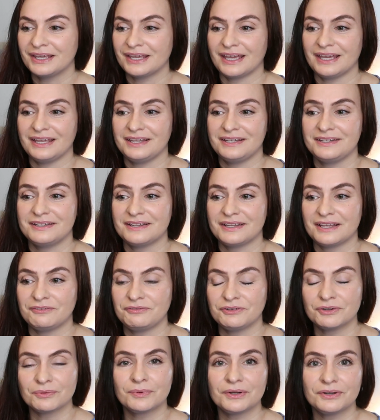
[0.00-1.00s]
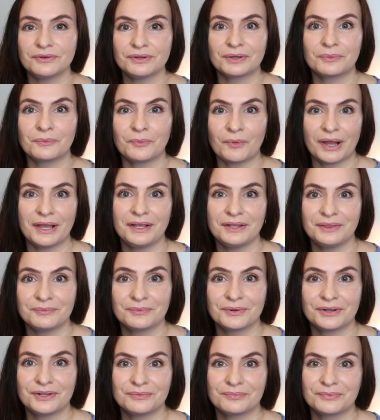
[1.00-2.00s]
And if you're wondering why in the
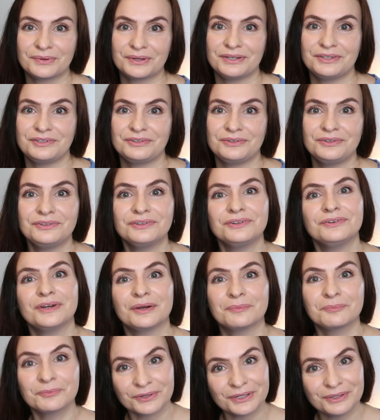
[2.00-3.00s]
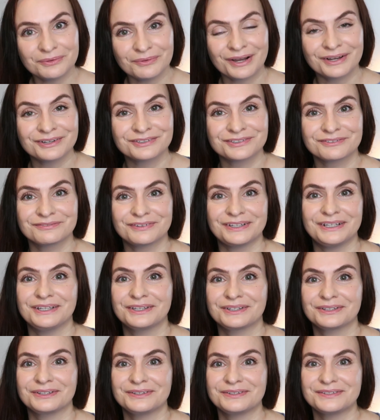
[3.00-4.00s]
world would you do a pre-wash of any
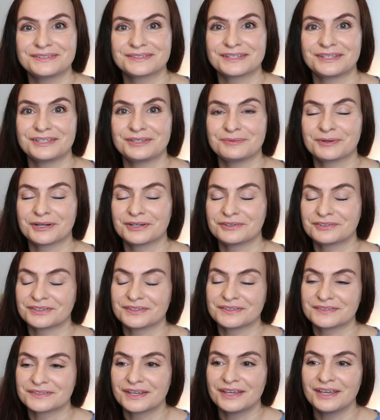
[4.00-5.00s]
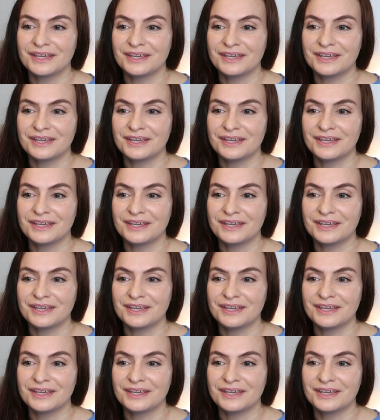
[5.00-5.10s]
clothes that you purchase,